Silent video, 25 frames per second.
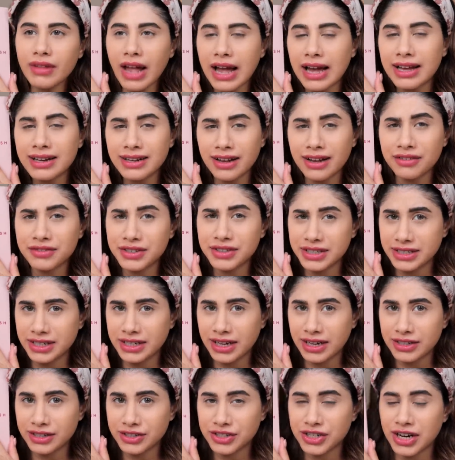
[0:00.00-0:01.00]
I love
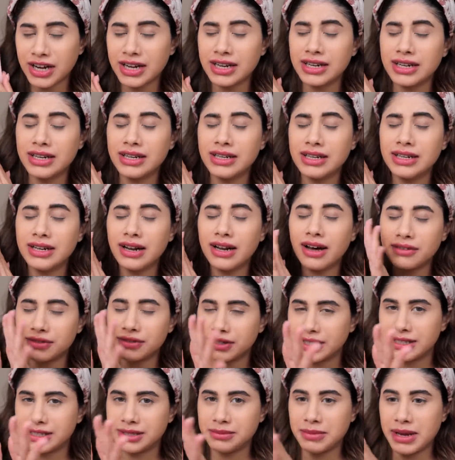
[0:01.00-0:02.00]
Hindash, I love
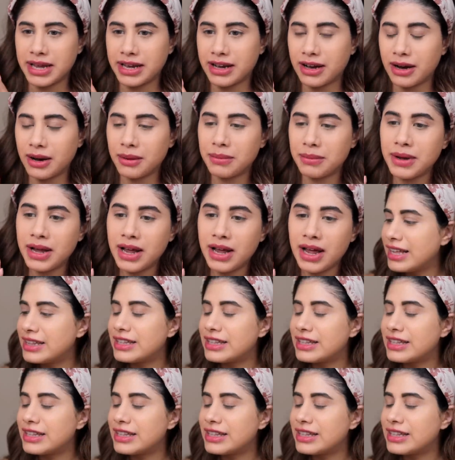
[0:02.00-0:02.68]
his makeup.